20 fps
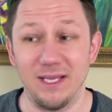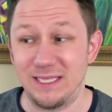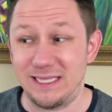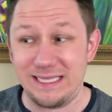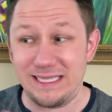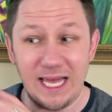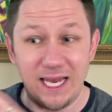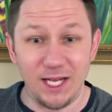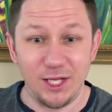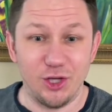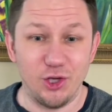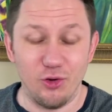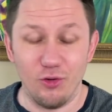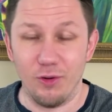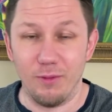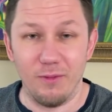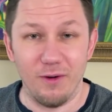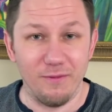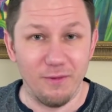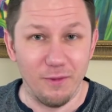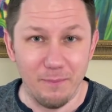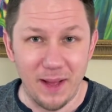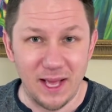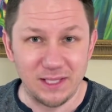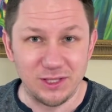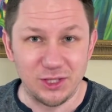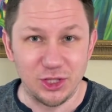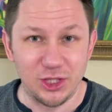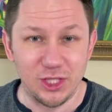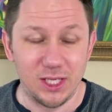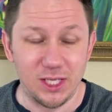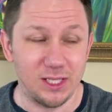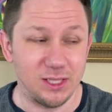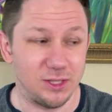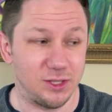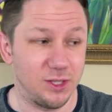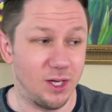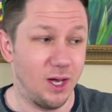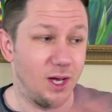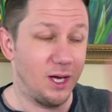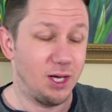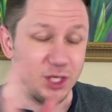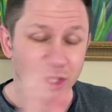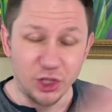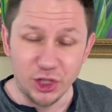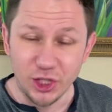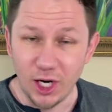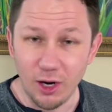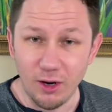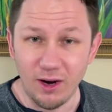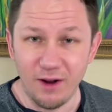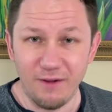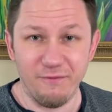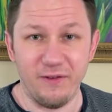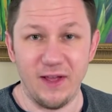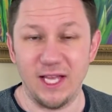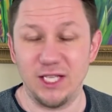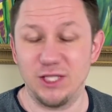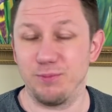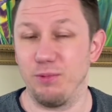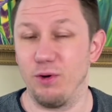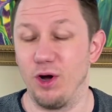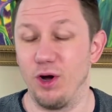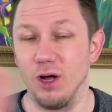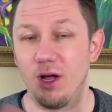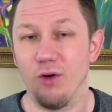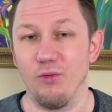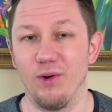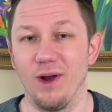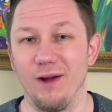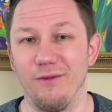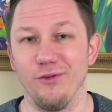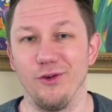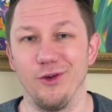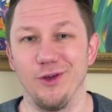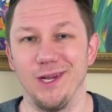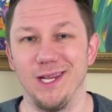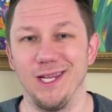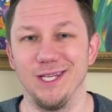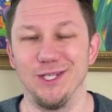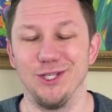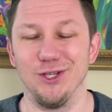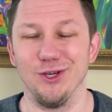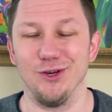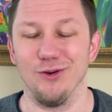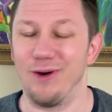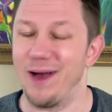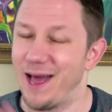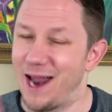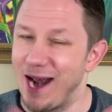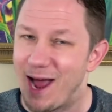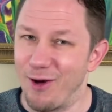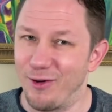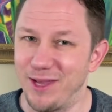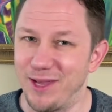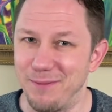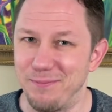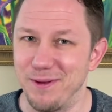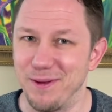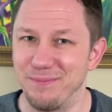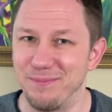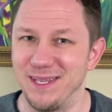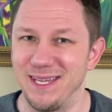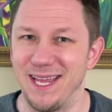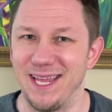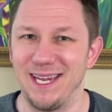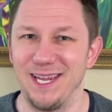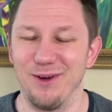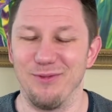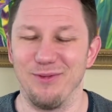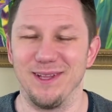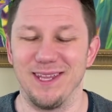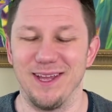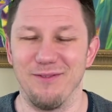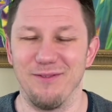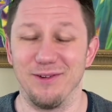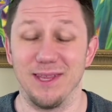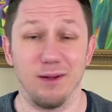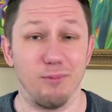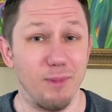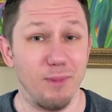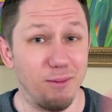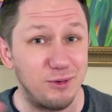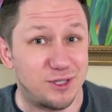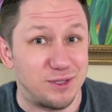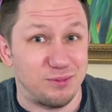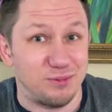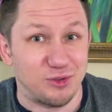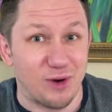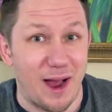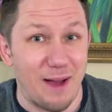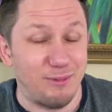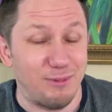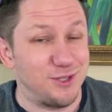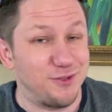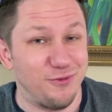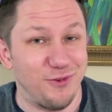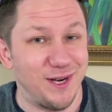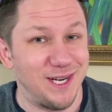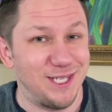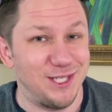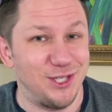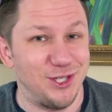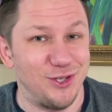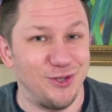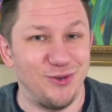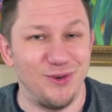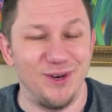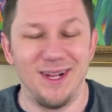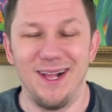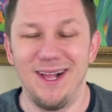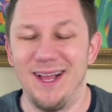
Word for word: Send it to them over messages. Share it on Facebook, whatever you need to do. And I'll keep you up to date here with everything. Remember, subscribing is free to do.